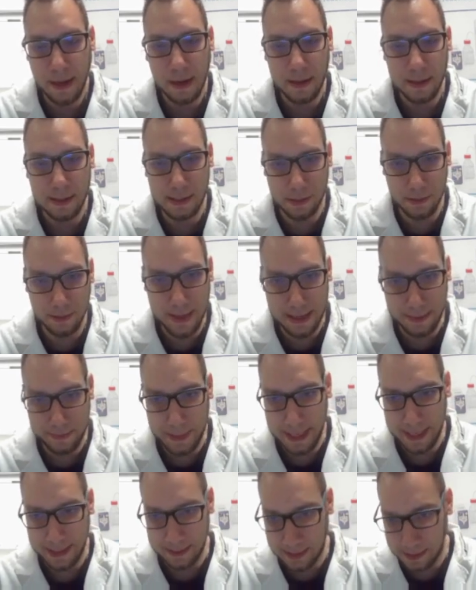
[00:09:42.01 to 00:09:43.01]
So that
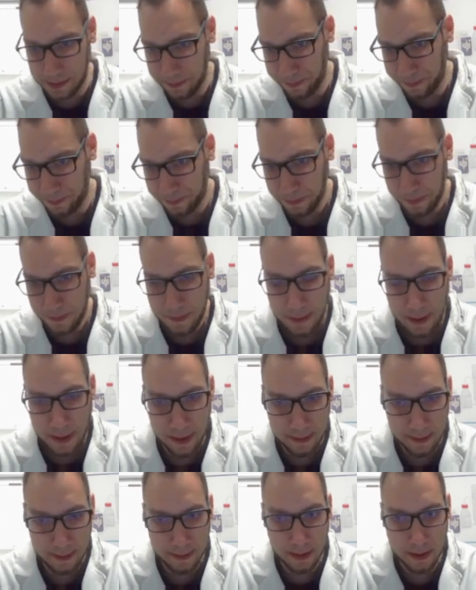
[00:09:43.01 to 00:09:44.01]
means
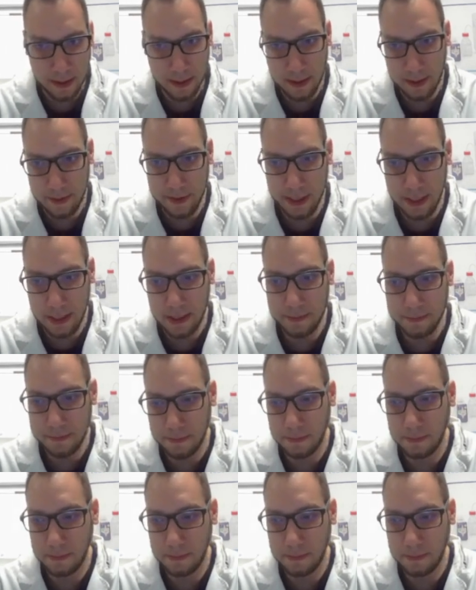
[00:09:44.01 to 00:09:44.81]
the